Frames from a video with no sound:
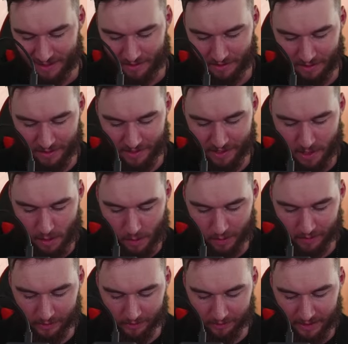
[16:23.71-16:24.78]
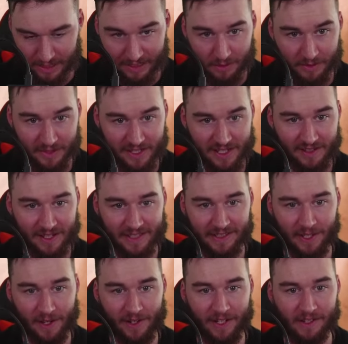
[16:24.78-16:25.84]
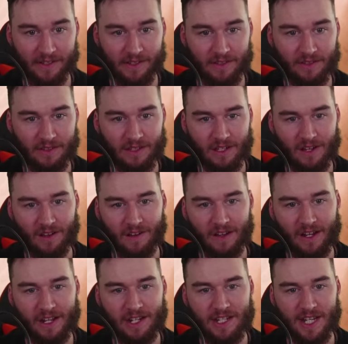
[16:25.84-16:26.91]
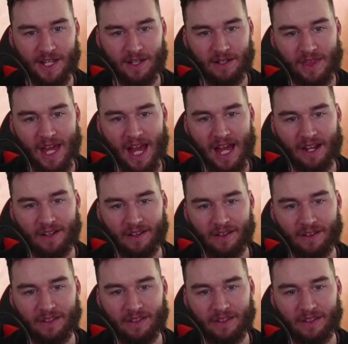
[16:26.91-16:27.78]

Oh no, a little nick on the side though. You can kind of tell that.